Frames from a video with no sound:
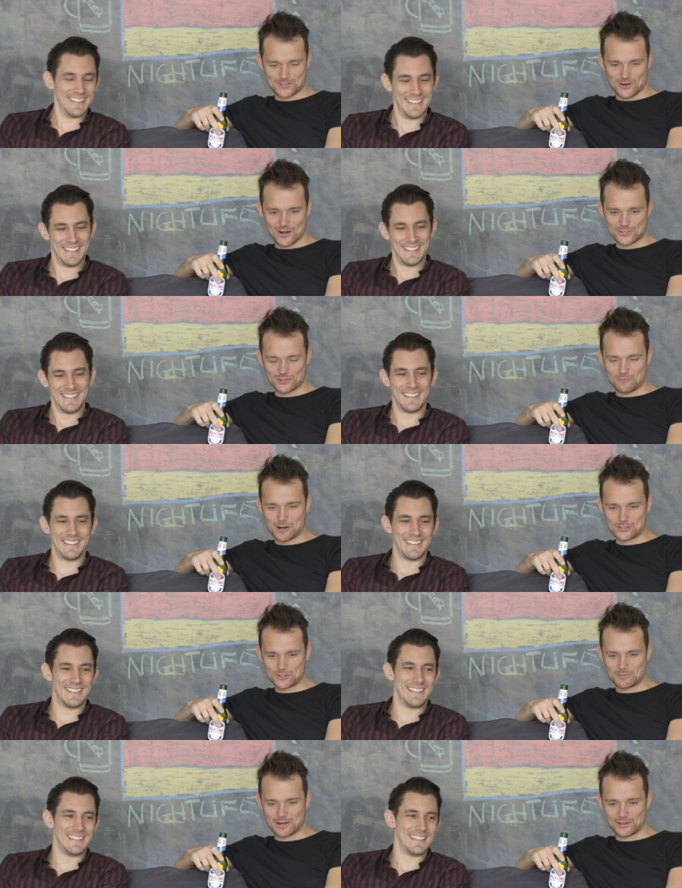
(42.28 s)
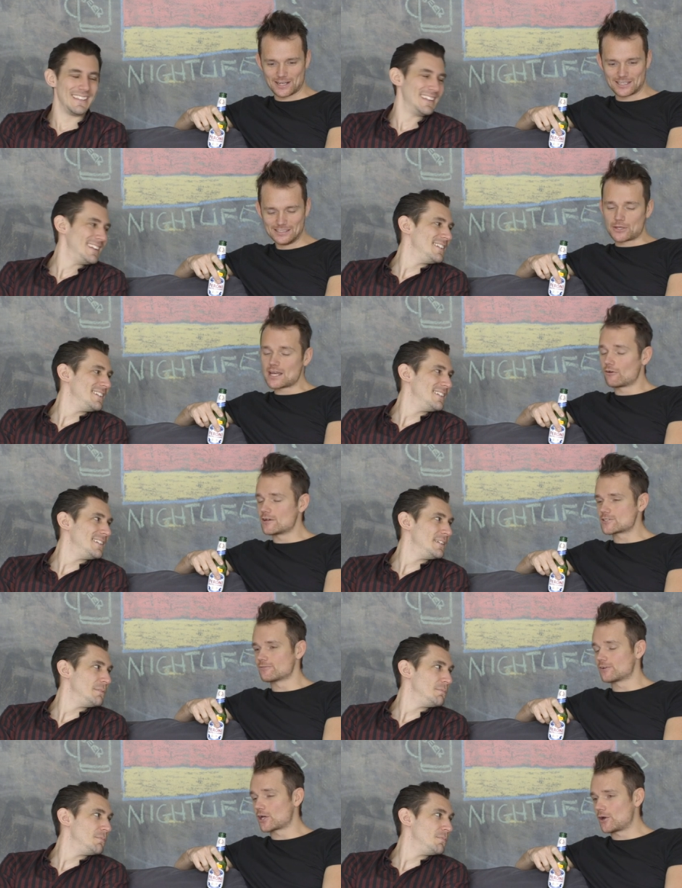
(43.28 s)
Speaker 1: Sorry, I shouldn't remind you about that. But yeah, our
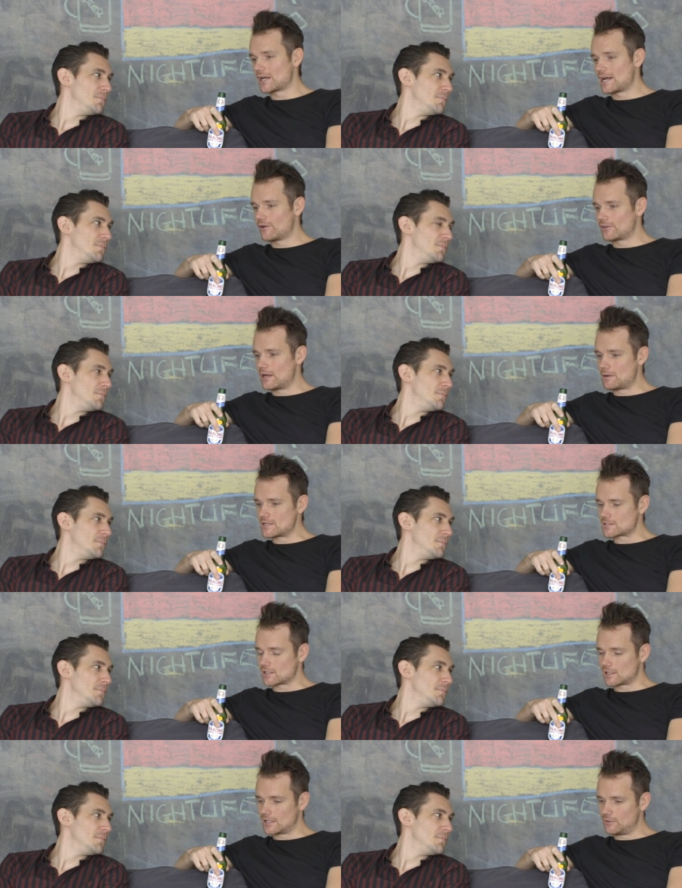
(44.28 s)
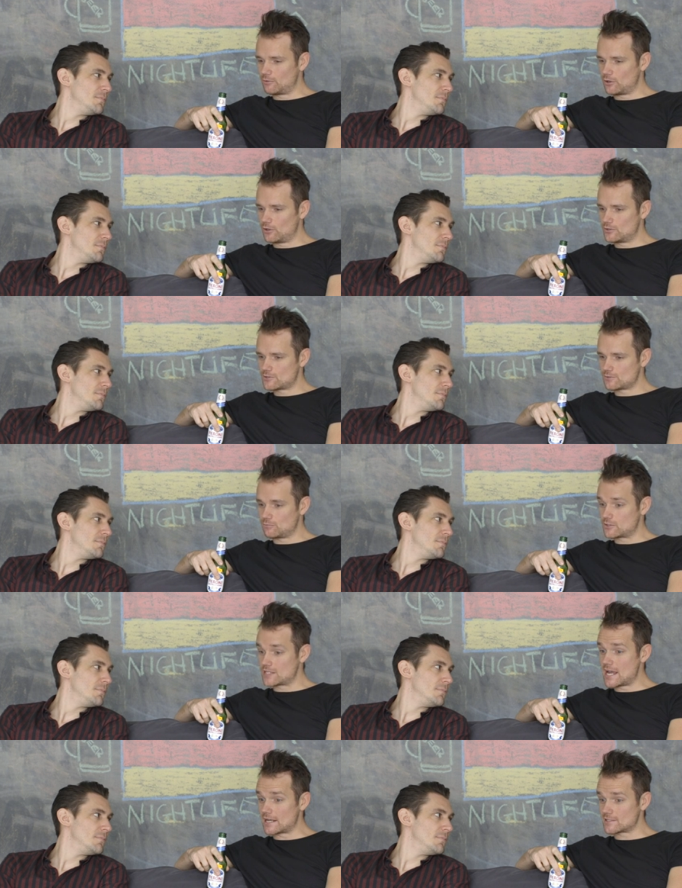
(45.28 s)
reason for going out there basically was
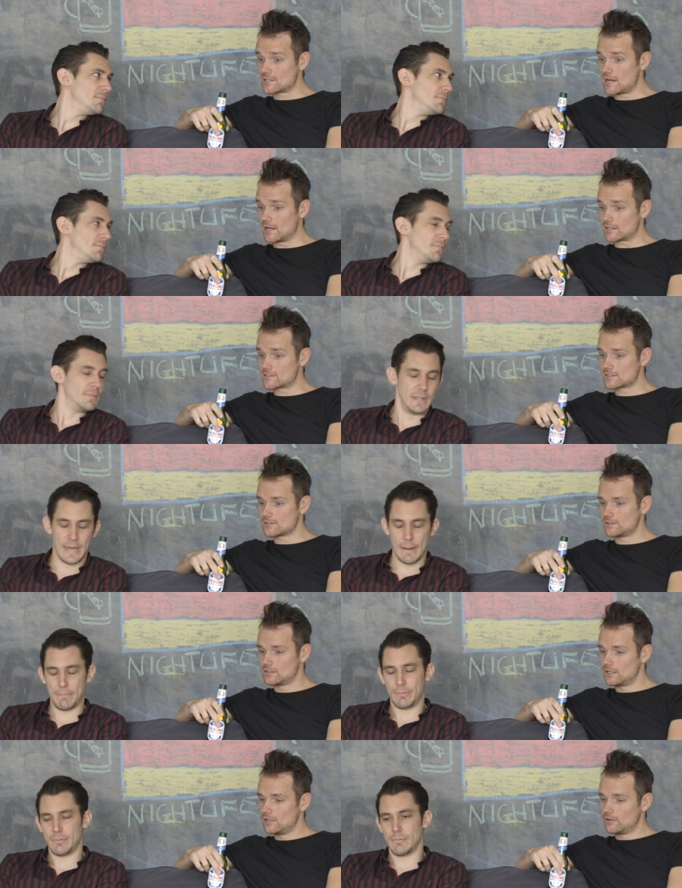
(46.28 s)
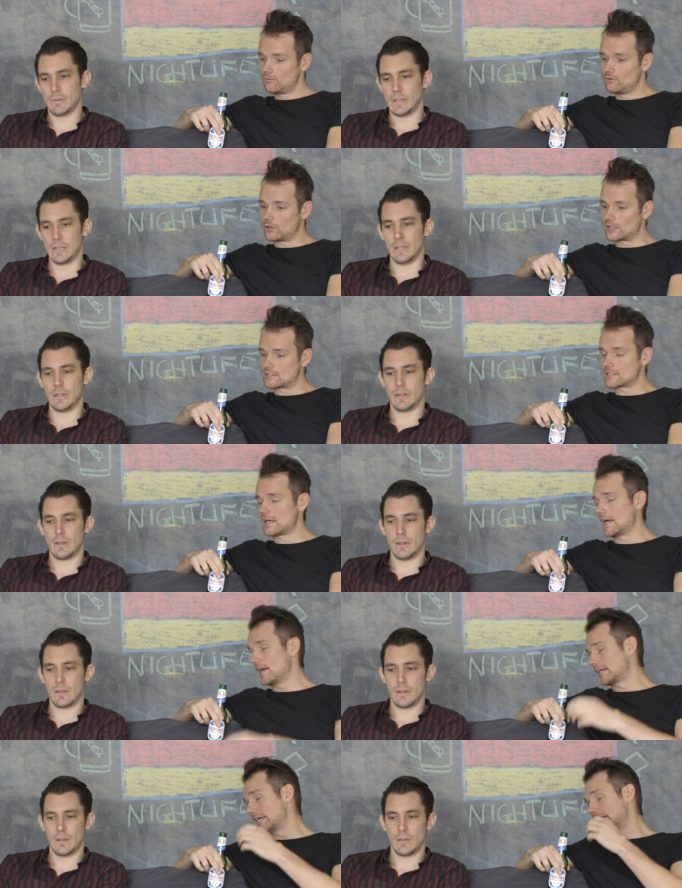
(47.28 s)
was the XX. Yep. Looking to
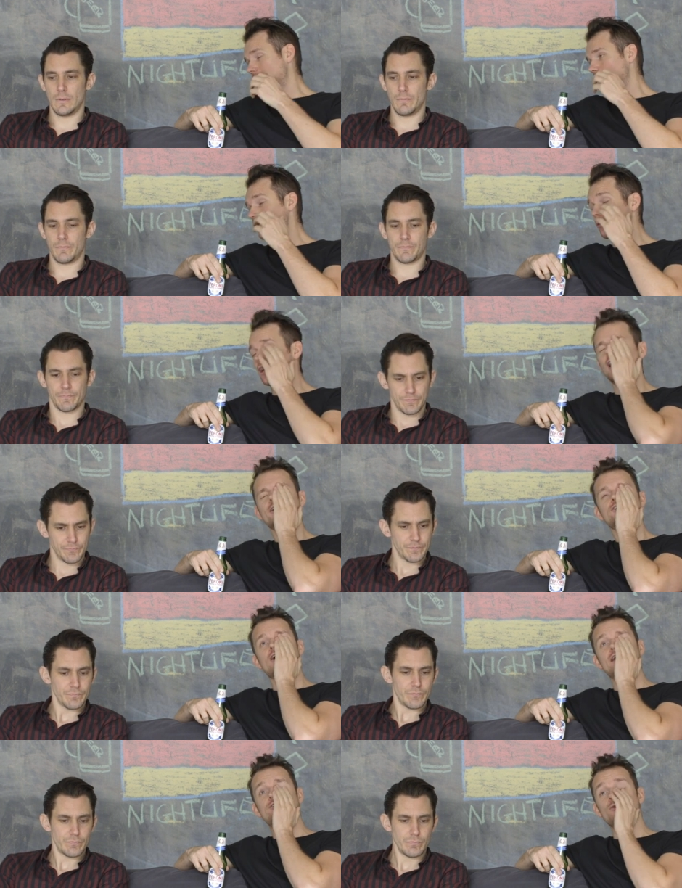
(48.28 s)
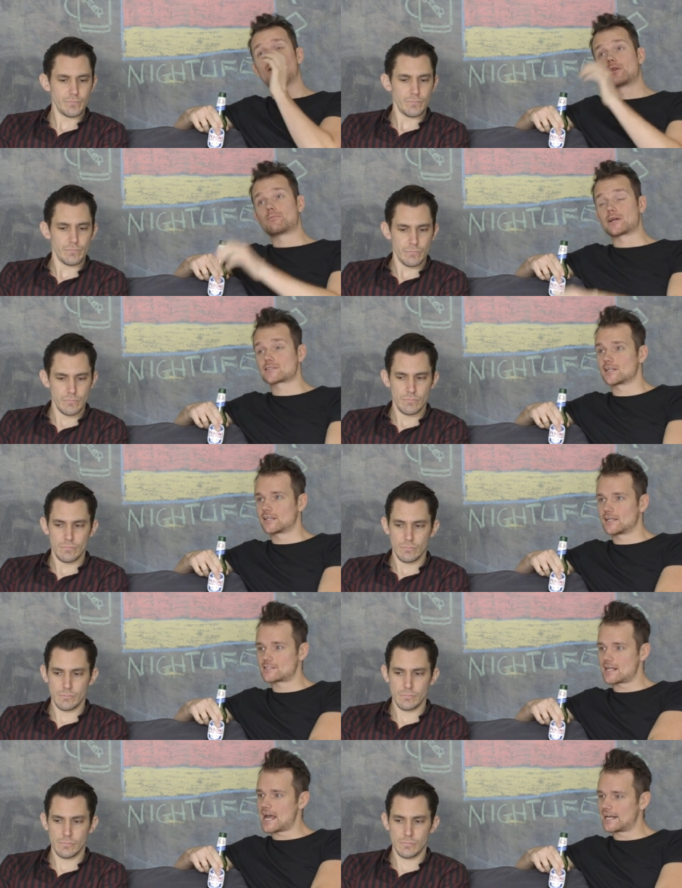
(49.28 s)
get a gig in. We were going to try and do one of the Brixton
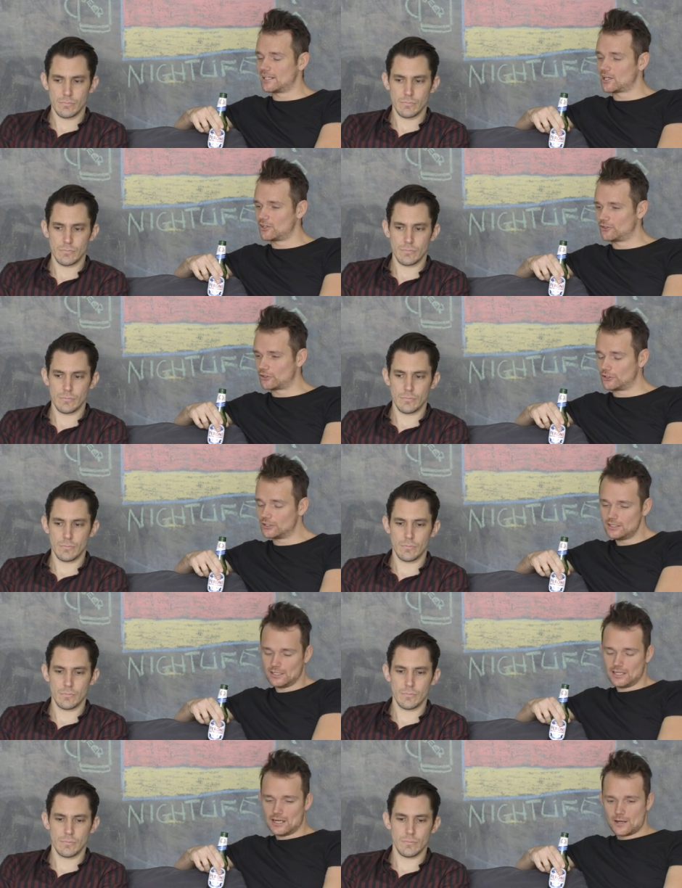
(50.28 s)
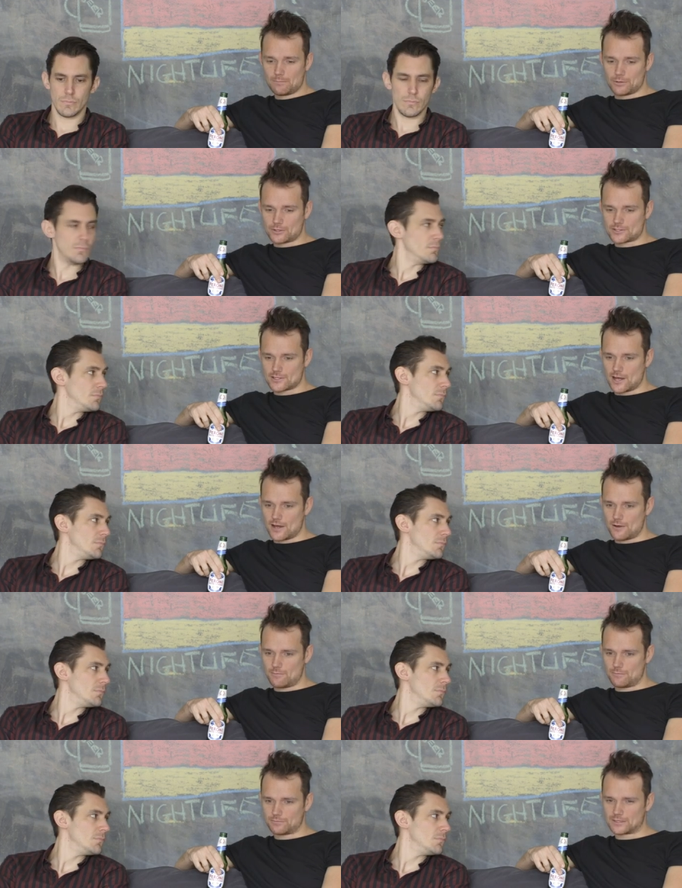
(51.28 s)
gigs they had in London but
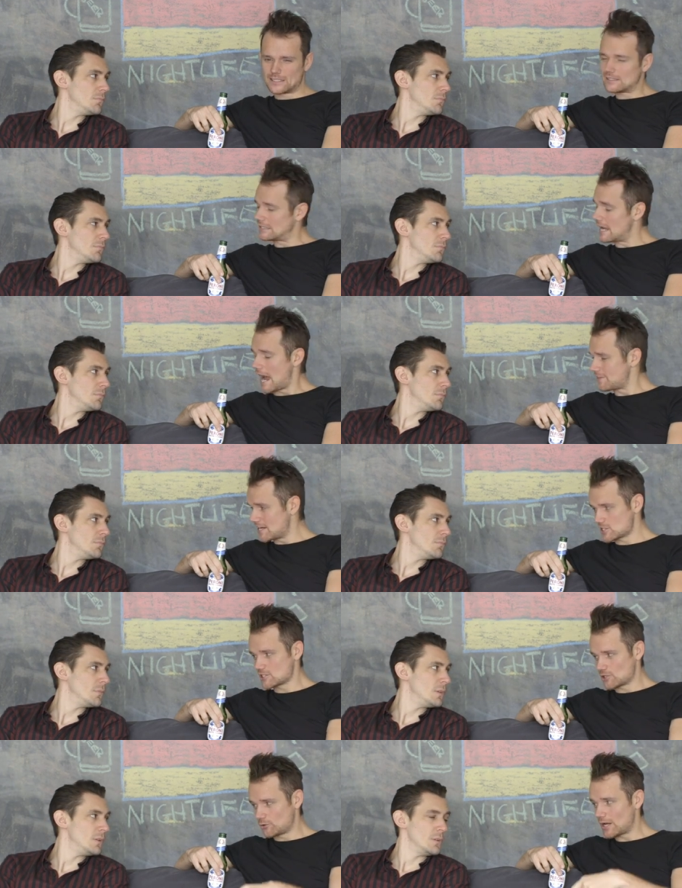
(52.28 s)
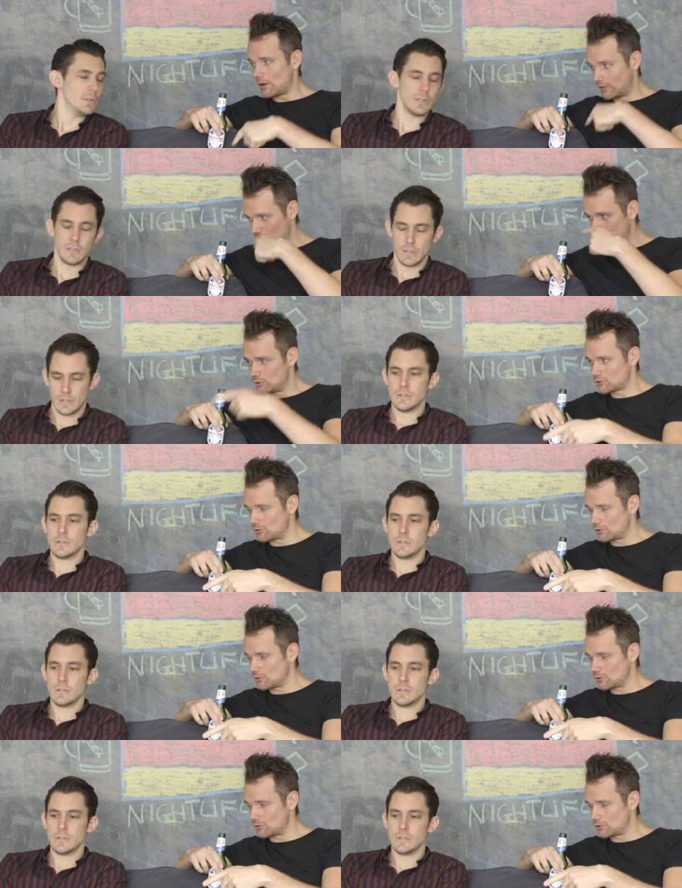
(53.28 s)
um, did they had they actually sold out, or did you